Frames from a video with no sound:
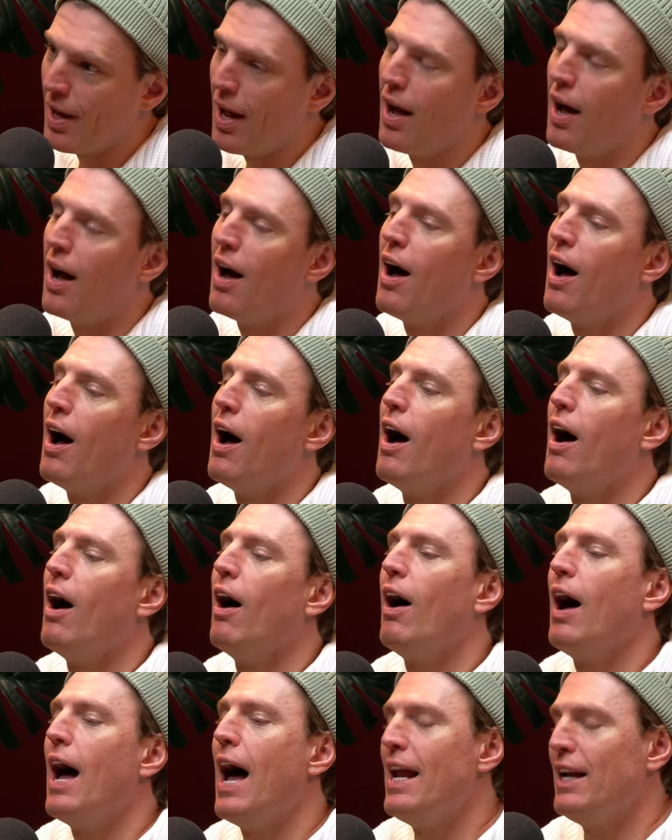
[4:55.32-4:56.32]

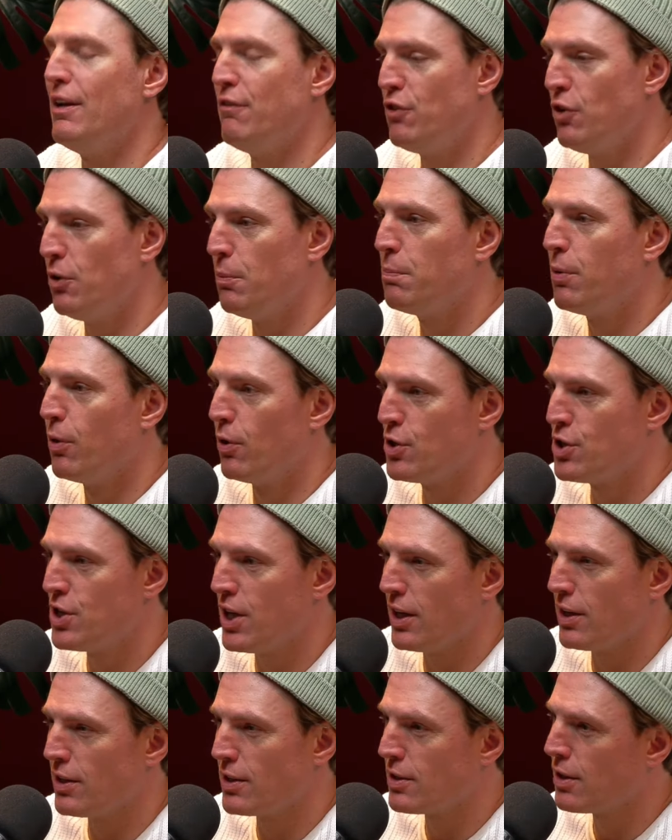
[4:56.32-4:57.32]
Ah, and if you push
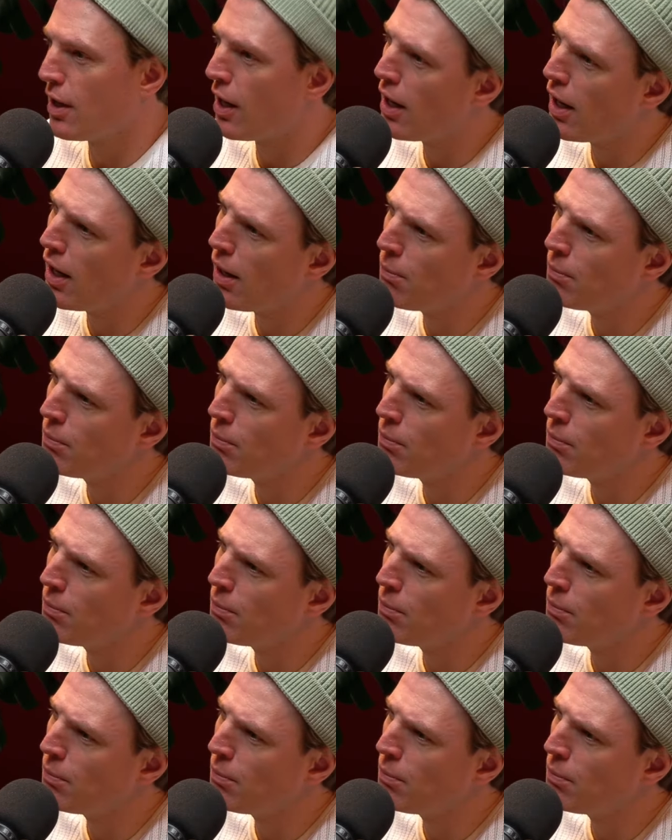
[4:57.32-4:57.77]
it, um...